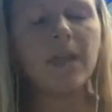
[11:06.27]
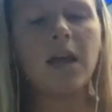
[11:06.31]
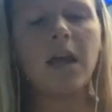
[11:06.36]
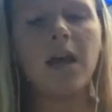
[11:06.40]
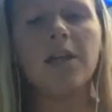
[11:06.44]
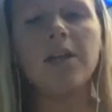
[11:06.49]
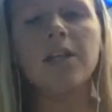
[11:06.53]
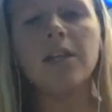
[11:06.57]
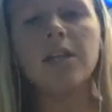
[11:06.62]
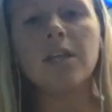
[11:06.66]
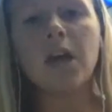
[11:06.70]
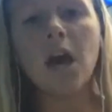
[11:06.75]

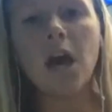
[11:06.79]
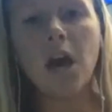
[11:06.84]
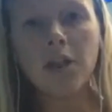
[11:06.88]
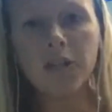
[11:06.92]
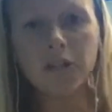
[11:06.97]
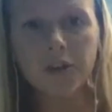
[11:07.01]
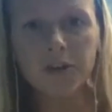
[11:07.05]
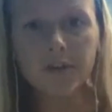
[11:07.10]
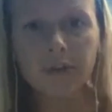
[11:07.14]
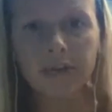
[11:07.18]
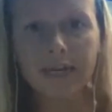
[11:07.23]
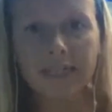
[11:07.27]

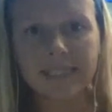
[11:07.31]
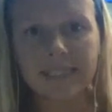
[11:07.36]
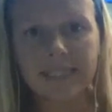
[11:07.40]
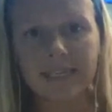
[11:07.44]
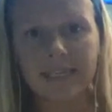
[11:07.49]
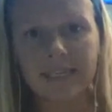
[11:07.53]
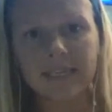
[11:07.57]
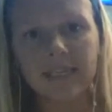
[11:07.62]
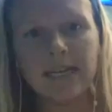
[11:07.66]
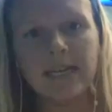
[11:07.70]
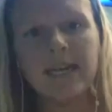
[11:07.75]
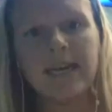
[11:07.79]
Another
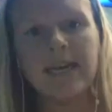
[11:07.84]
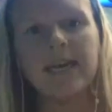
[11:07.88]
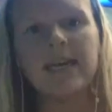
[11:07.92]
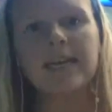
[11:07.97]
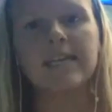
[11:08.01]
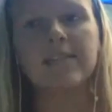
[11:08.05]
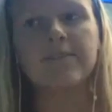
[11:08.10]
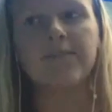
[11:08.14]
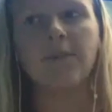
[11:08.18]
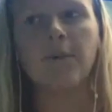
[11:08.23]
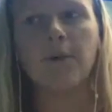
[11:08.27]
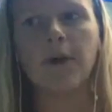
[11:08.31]
reason
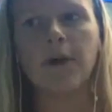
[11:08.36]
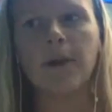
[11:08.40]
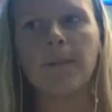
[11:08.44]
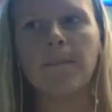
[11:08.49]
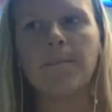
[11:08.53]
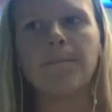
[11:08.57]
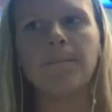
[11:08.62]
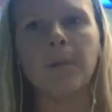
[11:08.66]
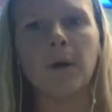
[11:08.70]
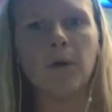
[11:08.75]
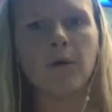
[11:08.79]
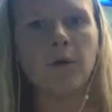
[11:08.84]
is for
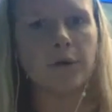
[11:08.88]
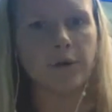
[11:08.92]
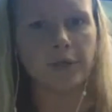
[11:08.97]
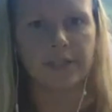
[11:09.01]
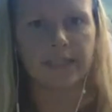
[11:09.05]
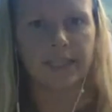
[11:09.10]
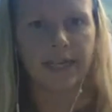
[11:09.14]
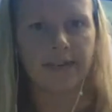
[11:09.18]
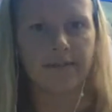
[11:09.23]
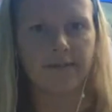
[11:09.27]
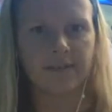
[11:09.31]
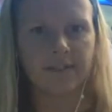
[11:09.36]
boater
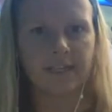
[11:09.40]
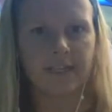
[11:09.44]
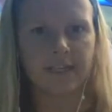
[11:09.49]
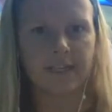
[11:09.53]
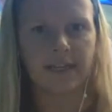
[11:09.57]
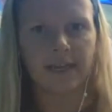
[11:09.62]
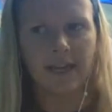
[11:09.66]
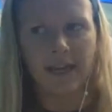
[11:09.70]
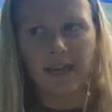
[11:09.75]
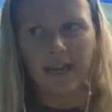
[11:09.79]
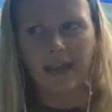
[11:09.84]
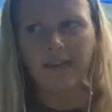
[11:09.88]
safety.
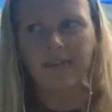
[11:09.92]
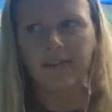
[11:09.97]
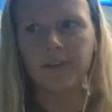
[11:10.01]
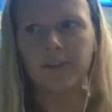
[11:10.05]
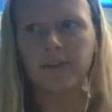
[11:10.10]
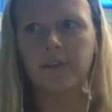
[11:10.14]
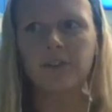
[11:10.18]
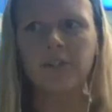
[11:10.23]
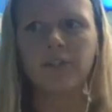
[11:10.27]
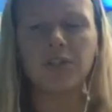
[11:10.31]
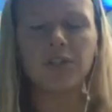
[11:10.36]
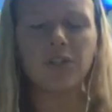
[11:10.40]
If
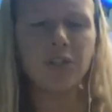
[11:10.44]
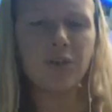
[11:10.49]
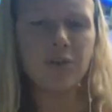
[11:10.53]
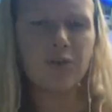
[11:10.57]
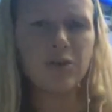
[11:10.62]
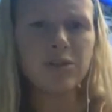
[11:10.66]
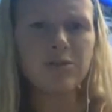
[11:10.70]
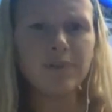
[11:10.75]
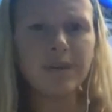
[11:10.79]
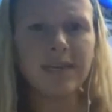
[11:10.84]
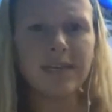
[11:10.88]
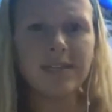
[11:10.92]
there's
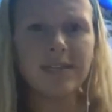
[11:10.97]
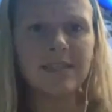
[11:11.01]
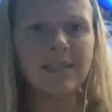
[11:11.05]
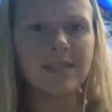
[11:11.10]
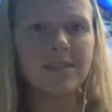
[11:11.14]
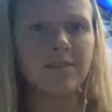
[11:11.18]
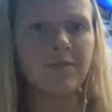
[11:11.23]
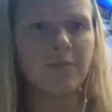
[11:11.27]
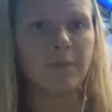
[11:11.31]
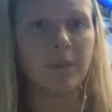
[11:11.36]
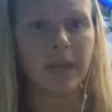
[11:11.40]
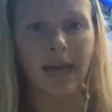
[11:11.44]
huge pieces
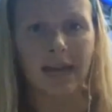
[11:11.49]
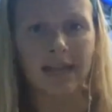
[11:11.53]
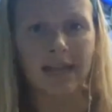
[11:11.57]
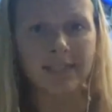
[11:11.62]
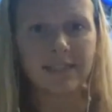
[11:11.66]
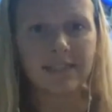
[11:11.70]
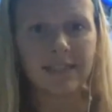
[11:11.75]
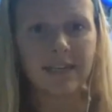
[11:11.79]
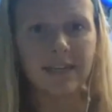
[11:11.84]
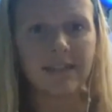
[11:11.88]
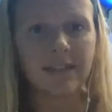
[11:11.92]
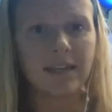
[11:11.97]
of
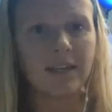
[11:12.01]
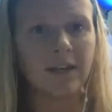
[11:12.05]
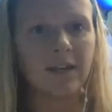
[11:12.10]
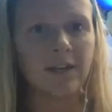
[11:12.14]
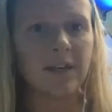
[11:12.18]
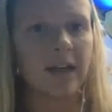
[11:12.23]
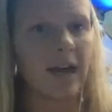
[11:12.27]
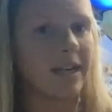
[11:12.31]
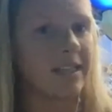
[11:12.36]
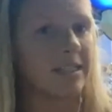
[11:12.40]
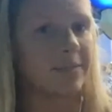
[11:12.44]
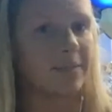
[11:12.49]
plastic that are
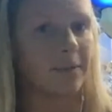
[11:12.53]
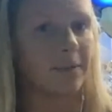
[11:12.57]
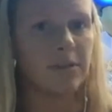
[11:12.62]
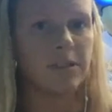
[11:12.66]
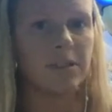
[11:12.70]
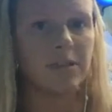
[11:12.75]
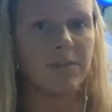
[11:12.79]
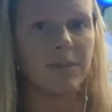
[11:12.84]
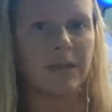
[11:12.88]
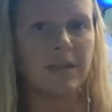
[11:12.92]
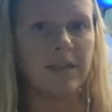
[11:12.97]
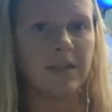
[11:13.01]
not supposed
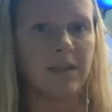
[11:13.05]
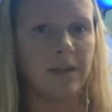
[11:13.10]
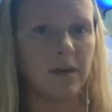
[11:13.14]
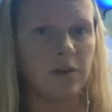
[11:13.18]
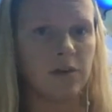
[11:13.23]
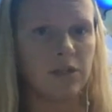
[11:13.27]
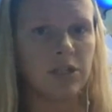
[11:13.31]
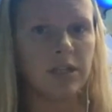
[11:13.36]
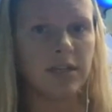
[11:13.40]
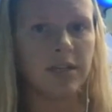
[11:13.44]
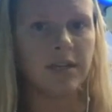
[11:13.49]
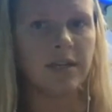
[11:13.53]
to be in the
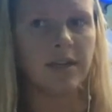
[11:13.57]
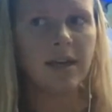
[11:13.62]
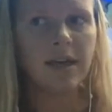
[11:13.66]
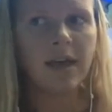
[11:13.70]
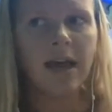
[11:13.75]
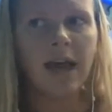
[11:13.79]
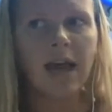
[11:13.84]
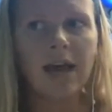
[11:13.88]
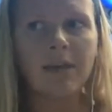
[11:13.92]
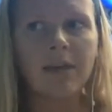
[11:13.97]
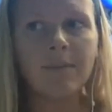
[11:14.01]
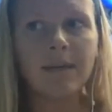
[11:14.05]
ocean,
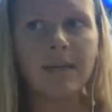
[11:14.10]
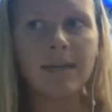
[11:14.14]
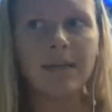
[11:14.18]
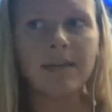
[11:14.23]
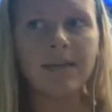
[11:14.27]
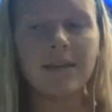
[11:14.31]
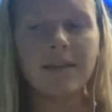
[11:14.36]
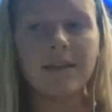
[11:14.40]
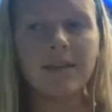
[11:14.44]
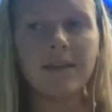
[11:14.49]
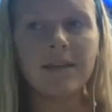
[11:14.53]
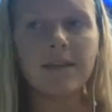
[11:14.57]
I
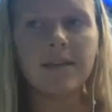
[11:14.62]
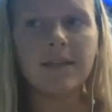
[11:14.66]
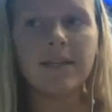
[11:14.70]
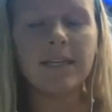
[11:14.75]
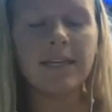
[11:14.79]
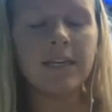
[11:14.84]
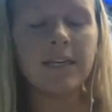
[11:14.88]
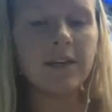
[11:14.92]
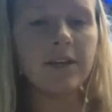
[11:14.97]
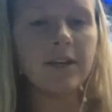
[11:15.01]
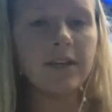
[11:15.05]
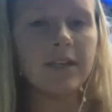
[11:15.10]
mean,
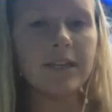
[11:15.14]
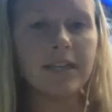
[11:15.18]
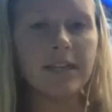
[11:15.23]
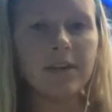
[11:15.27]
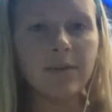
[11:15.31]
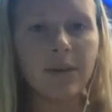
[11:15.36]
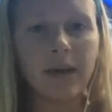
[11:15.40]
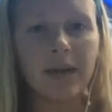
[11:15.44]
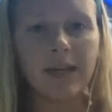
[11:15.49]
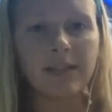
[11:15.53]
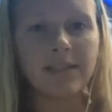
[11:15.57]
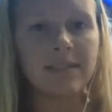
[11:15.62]
here in Key
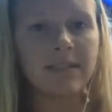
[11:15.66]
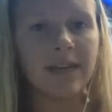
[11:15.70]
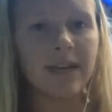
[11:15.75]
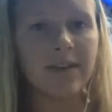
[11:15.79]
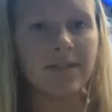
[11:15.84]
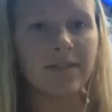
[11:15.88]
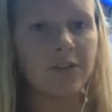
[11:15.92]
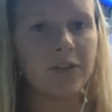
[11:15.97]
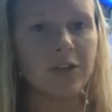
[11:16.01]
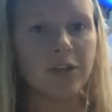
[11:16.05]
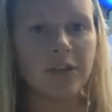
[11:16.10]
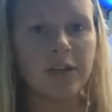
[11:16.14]
West,
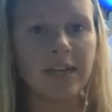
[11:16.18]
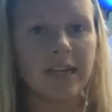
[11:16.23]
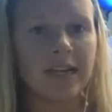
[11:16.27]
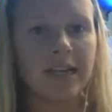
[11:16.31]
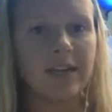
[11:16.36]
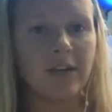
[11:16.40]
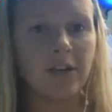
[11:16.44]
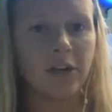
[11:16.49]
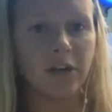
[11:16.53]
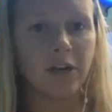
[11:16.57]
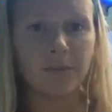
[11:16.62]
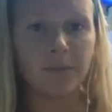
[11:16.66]
after
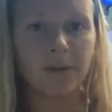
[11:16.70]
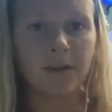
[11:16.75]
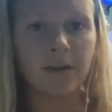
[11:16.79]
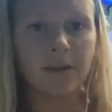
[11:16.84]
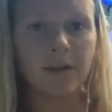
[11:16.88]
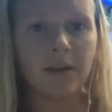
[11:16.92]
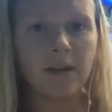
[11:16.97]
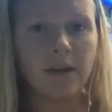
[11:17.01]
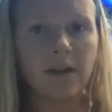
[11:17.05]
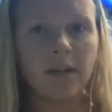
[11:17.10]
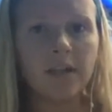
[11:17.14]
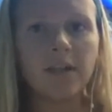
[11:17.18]
Hurricane Irma,
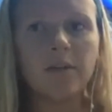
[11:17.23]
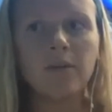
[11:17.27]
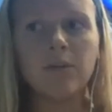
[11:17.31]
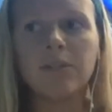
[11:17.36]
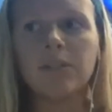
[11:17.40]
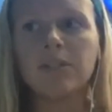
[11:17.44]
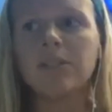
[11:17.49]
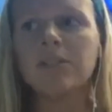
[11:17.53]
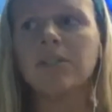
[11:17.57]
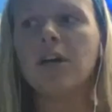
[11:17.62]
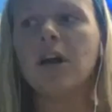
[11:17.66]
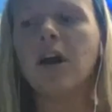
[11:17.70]
there
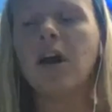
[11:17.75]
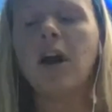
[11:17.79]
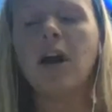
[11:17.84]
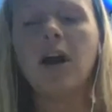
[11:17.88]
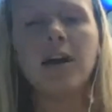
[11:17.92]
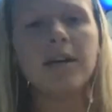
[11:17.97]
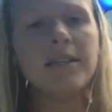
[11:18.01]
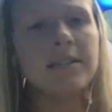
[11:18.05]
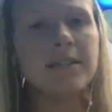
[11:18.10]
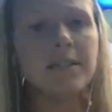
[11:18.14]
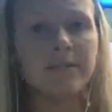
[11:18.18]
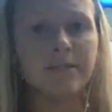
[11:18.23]
was
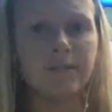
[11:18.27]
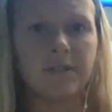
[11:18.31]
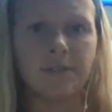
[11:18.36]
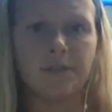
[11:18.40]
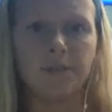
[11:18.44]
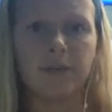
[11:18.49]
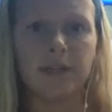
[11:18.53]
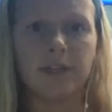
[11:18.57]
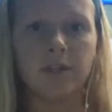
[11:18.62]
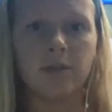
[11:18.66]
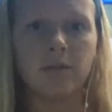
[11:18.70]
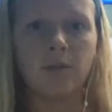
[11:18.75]
tons of
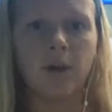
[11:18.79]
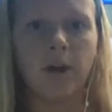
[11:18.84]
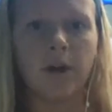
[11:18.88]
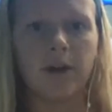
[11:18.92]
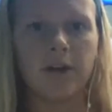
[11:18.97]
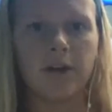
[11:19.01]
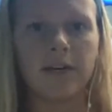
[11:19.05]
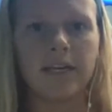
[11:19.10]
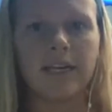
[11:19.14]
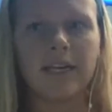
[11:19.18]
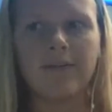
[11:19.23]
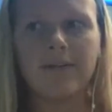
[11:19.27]
debris in the
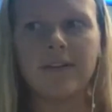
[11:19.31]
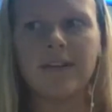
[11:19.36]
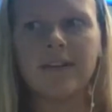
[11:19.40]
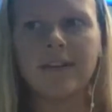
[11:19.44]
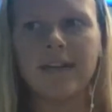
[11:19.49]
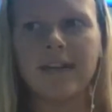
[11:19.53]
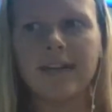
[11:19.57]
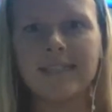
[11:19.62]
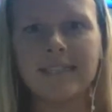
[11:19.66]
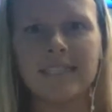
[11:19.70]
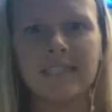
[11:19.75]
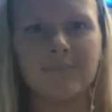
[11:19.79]
water, even
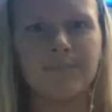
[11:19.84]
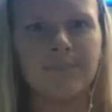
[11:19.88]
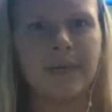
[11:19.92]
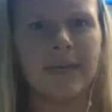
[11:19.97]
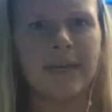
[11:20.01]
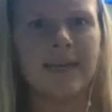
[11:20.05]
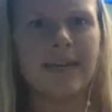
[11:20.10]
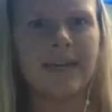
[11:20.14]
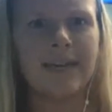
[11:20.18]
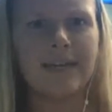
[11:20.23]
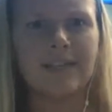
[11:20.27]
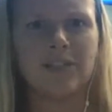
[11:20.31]
things as
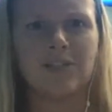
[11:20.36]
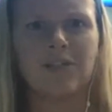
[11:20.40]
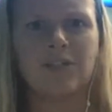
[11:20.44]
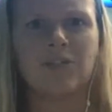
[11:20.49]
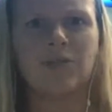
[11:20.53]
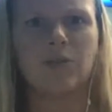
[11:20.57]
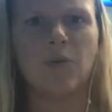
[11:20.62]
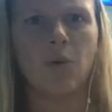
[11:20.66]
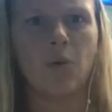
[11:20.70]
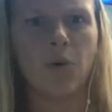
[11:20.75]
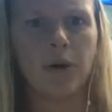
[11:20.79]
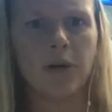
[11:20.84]
big as
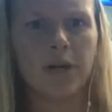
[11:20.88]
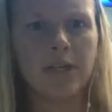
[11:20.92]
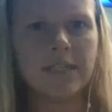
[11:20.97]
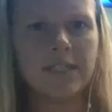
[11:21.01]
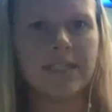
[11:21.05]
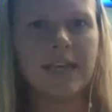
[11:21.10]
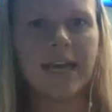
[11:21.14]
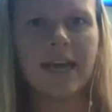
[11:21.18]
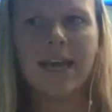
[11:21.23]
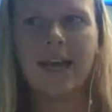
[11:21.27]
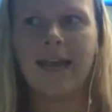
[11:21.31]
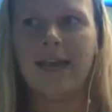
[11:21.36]

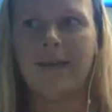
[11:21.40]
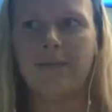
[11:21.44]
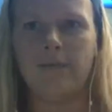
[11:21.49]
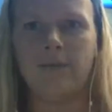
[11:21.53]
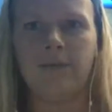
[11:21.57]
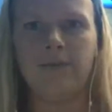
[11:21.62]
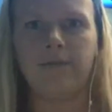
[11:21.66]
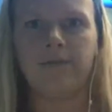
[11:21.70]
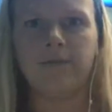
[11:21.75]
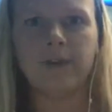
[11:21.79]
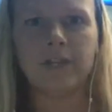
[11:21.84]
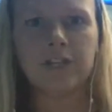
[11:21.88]
doors and
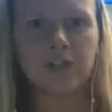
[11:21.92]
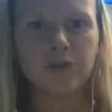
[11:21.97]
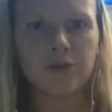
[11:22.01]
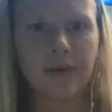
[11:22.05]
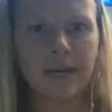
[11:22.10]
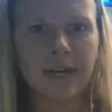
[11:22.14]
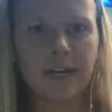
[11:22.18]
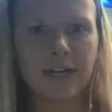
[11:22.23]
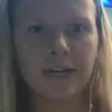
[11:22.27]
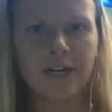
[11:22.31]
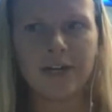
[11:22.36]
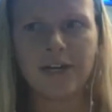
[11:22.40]

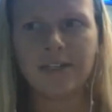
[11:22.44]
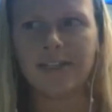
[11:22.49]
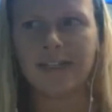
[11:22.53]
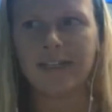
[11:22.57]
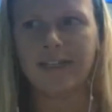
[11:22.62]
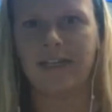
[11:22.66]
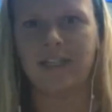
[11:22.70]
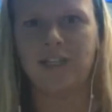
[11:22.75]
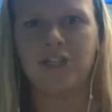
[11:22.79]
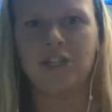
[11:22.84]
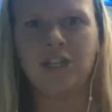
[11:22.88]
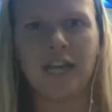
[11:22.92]
refrigerators
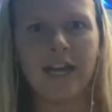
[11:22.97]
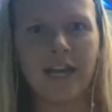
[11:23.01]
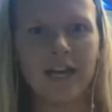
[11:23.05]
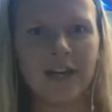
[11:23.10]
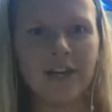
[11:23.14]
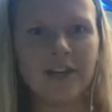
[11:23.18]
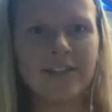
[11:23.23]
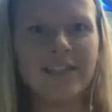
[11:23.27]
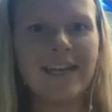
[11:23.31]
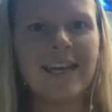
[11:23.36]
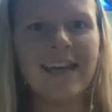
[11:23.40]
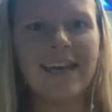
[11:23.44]
and
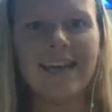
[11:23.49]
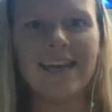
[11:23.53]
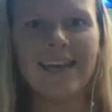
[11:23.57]
chairs.